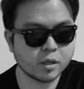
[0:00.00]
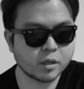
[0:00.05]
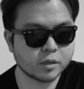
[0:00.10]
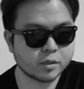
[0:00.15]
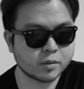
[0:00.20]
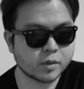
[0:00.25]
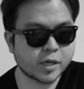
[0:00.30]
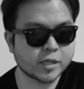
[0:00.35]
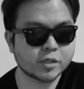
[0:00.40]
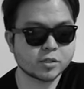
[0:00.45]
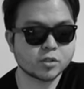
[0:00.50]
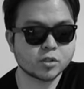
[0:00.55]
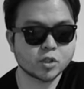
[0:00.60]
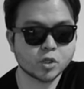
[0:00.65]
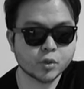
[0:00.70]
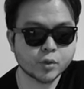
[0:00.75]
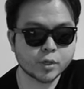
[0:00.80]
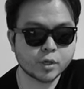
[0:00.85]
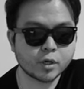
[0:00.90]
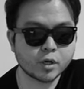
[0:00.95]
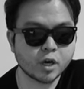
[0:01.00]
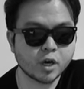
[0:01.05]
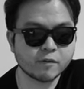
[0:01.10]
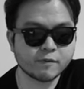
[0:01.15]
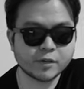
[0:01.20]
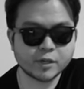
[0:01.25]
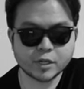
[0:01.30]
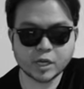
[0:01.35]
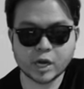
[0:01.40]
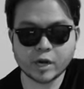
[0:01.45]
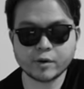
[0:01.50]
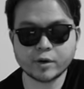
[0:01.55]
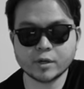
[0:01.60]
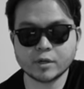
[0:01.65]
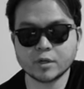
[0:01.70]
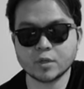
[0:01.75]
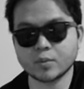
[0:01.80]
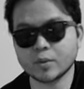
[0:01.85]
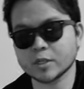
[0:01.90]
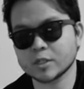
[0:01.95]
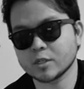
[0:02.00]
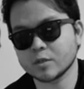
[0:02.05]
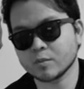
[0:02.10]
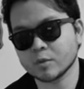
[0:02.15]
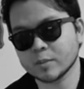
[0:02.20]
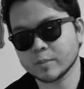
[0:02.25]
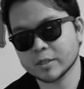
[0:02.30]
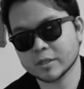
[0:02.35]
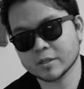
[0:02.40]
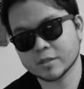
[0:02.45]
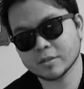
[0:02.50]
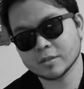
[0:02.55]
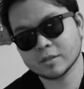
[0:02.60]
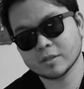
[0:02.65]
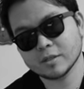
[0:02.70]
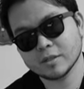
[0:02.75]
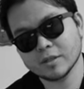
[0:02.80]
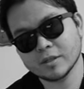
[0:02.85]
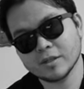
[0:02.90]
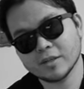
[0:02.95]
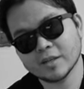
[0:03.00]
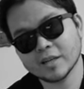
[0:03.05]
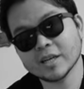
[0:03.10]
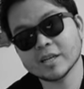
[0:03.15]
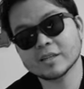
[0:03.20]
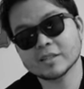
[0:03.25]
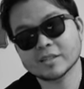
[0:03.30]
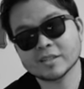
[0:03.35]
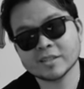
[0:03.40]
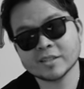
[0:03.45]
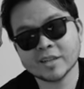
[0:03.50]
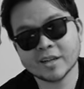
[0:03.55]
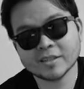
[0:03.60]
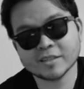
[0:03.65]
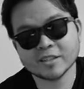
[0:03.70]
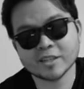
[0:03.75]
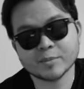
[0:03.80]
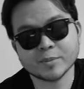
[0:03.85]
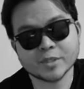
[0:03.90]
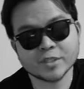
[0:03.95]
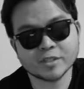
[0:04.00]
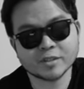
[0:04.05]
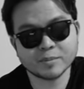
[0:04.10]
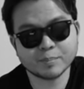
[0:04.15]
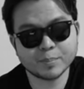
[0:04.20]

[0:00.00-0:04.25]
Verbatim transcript: So I just took it off and carried it the rest of the way, because in a sense, I'm still